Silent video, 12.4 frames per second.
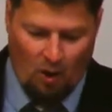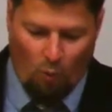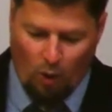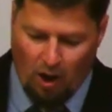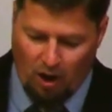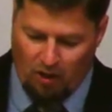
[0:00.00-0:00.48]

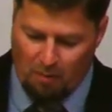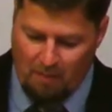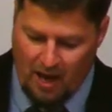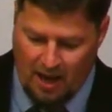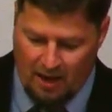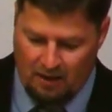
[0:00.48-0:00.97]
Where are the
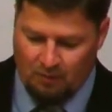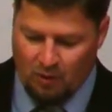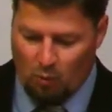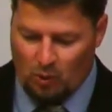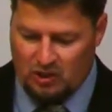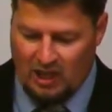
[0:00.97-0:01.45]
men
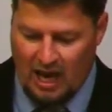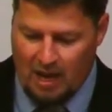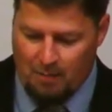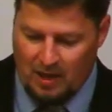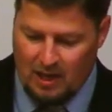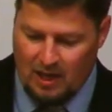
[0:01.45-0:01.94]
which
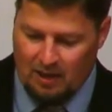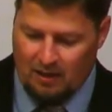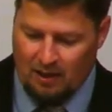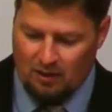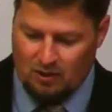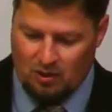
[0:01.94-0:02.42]
came
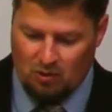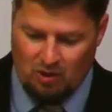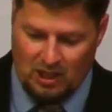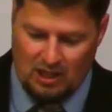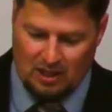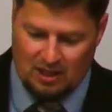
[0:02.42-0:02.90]
in to
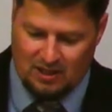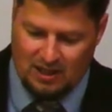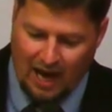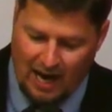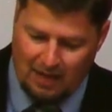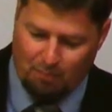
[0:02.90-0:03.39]
thee this
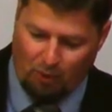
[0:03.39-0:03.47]
night?